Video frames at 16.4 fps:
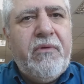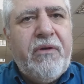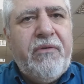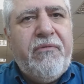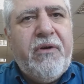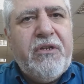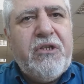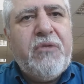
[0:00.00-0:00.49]

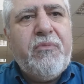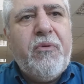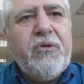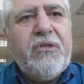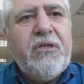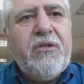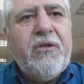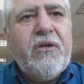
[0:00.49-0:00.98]
If when it's
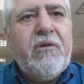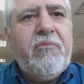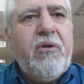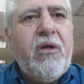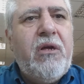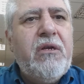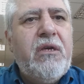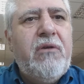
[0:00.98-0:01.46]
posted on our
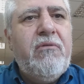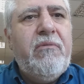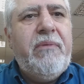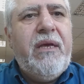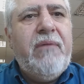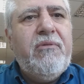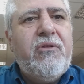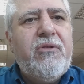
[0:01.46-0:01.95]
blog, you will
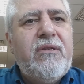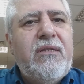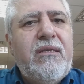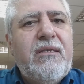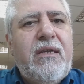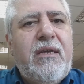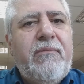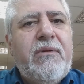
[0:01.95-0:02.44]
be able to
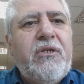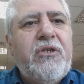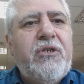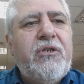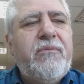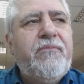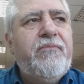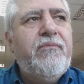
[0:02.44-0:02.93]
see the
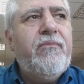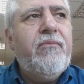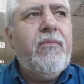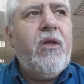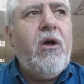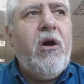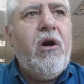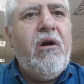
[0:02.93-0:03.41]
image
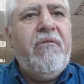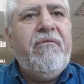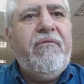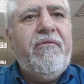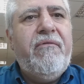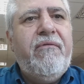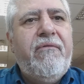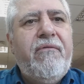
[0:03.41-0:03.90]

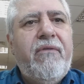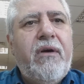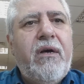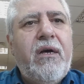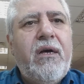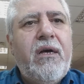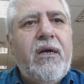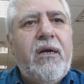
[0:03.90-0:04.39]
of
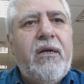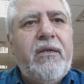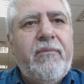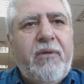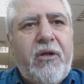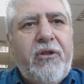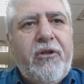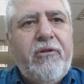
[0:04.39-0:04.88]

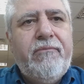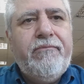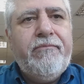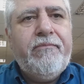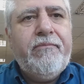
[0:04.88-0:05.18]
the model.